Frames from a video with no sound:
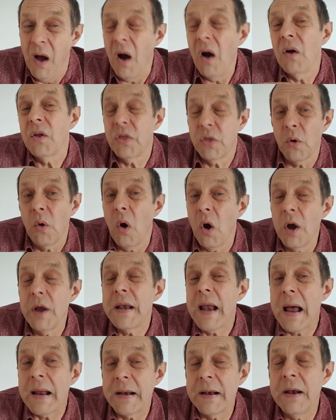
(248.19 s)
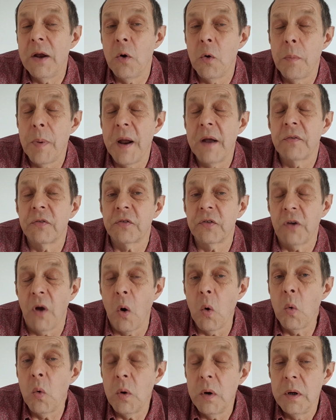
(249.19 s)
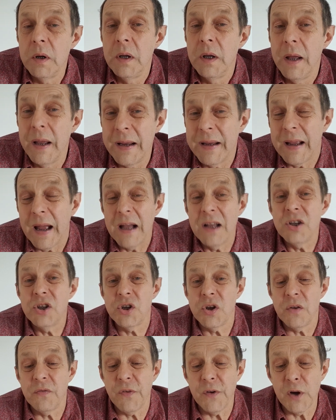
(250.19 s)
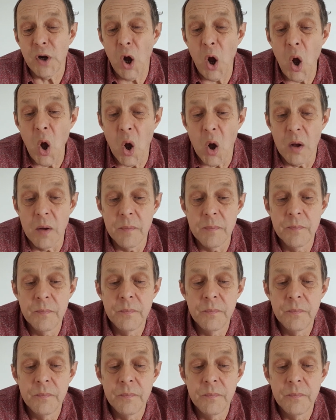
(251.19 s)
I thought I'd add a little bit of salt in case you forgot.